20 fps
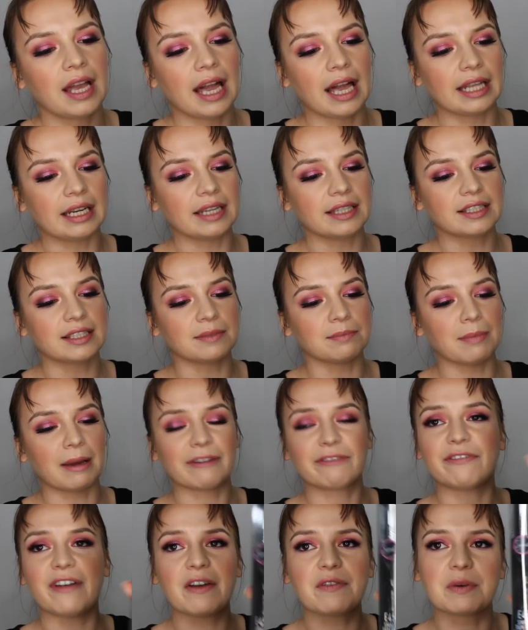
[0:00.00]
And it's
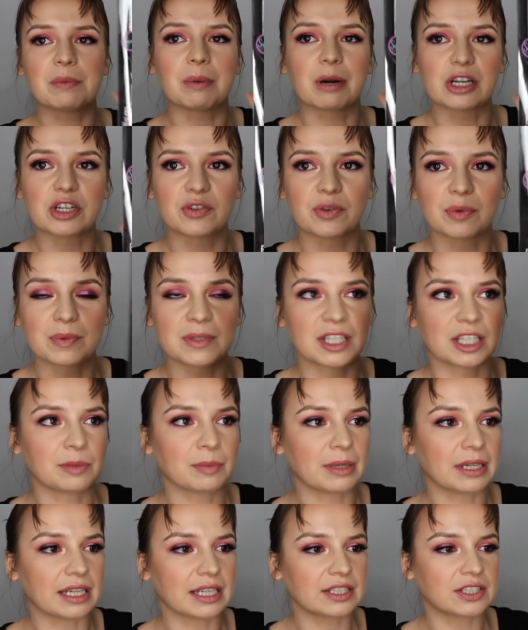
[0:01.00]
my favorite brush from
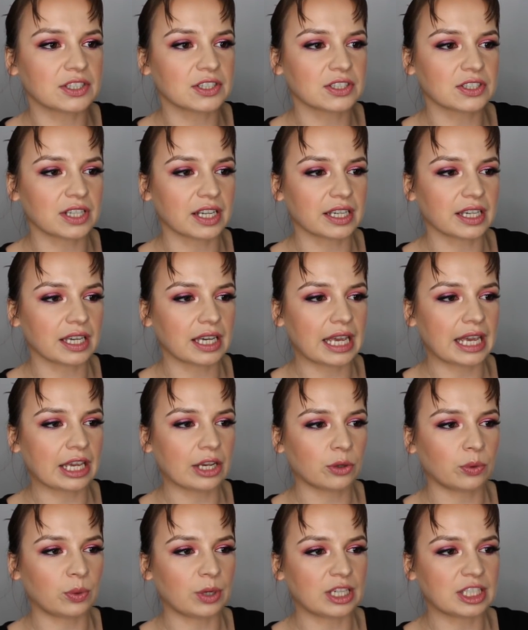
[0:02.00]
Sigma. It's just like a
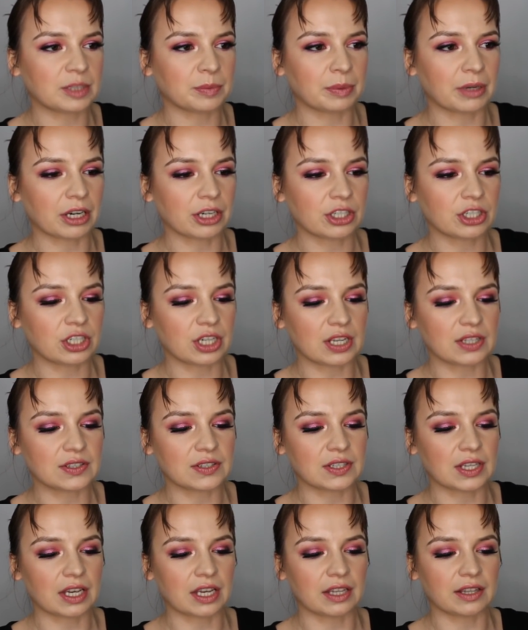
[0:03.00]
crease brush.
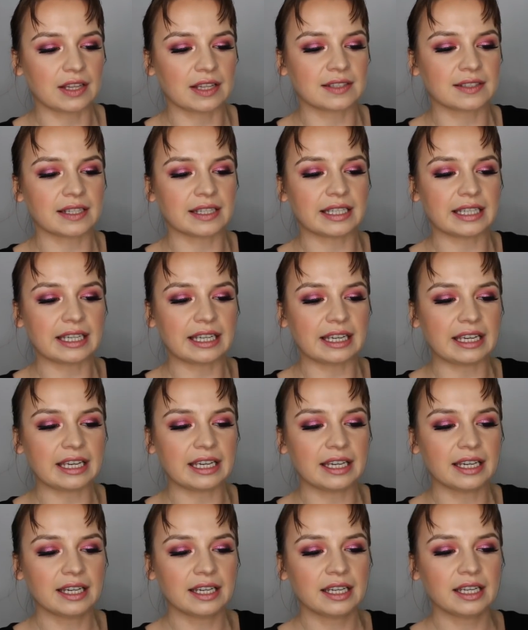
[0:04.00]
It's
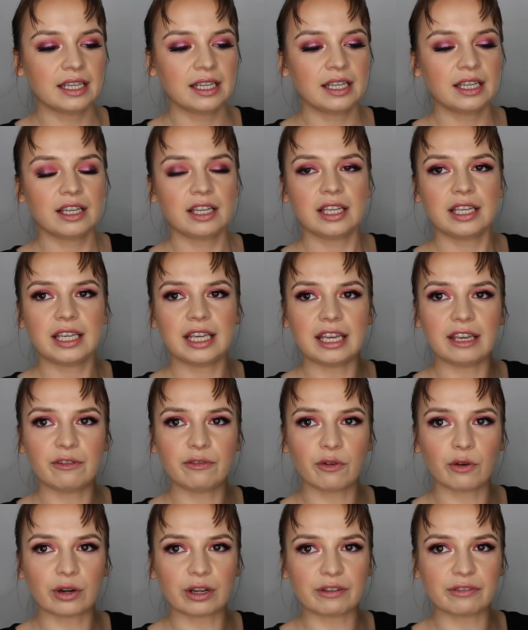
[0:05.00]
the
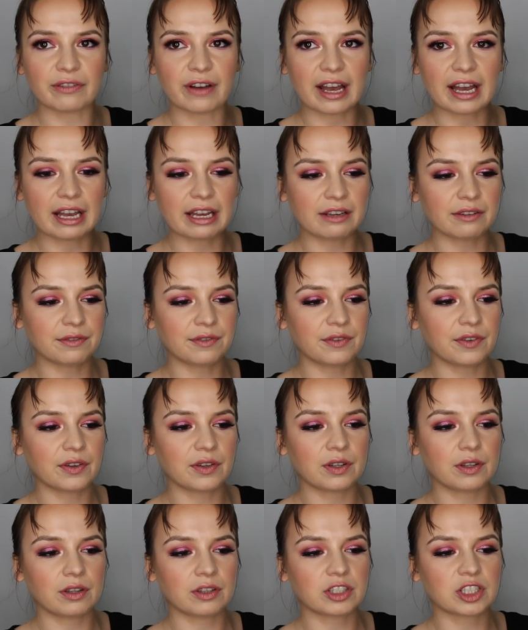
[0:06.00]
E45
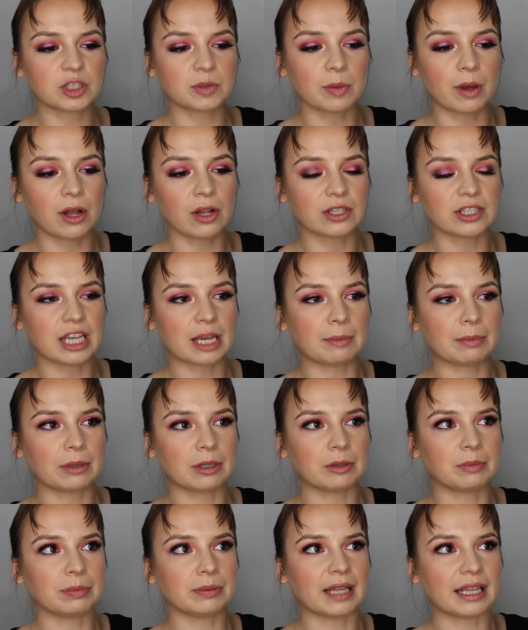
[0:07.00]
small
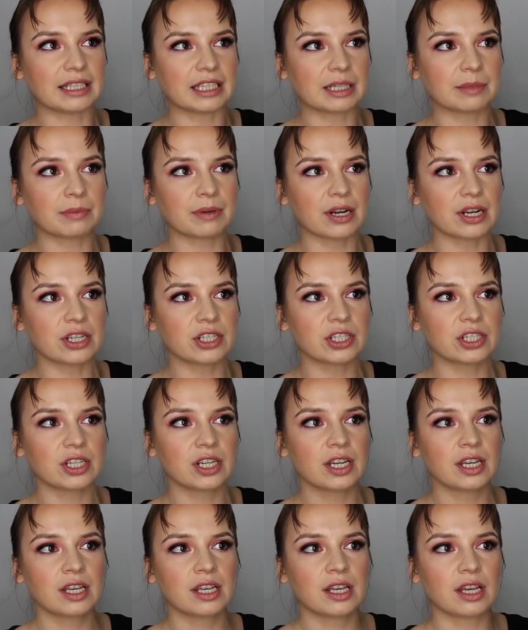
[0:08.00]
tapered blending brush.
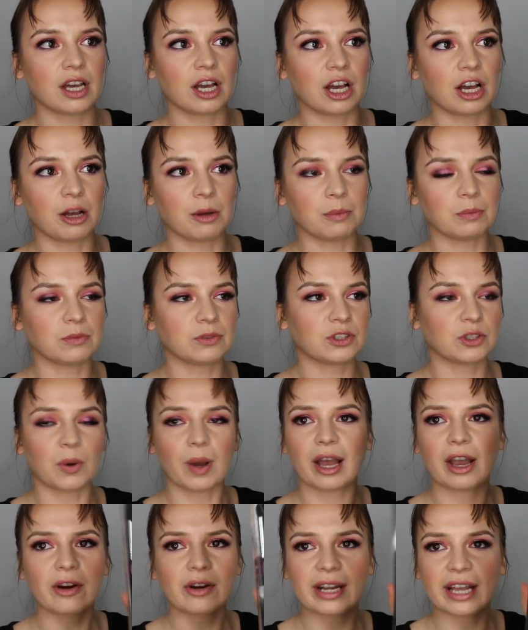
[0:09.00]

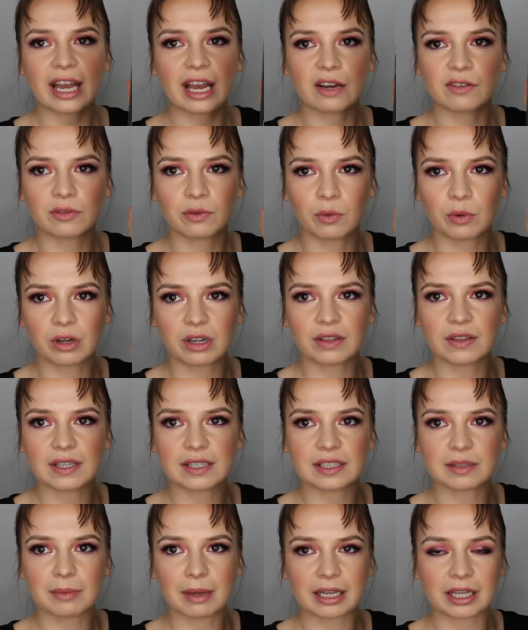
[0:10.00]
So I already have one of
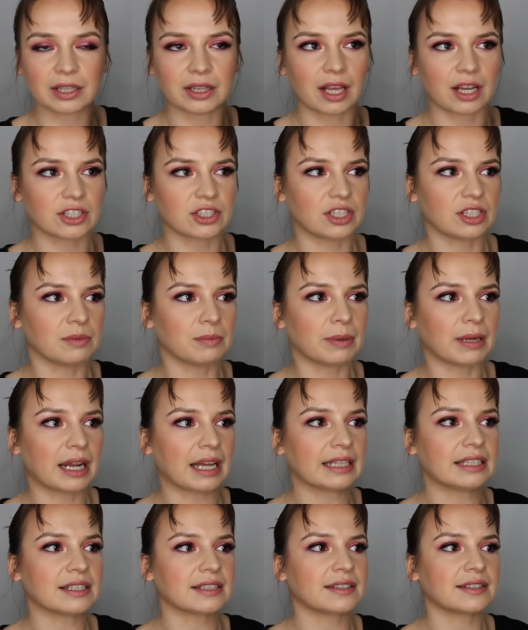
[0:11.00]
these in my collection, but
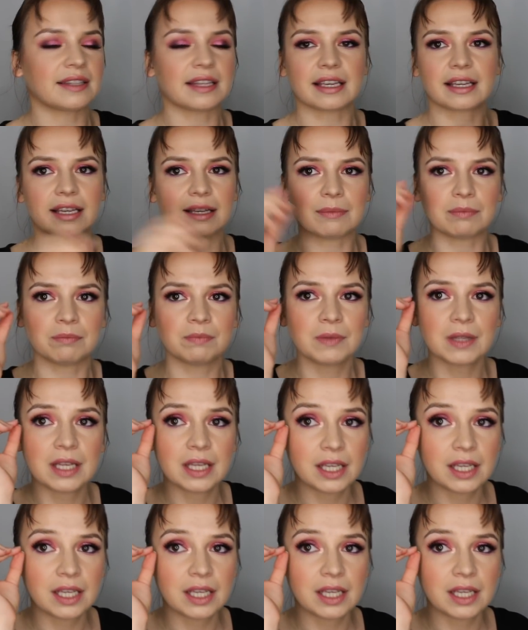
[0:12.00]
I just think it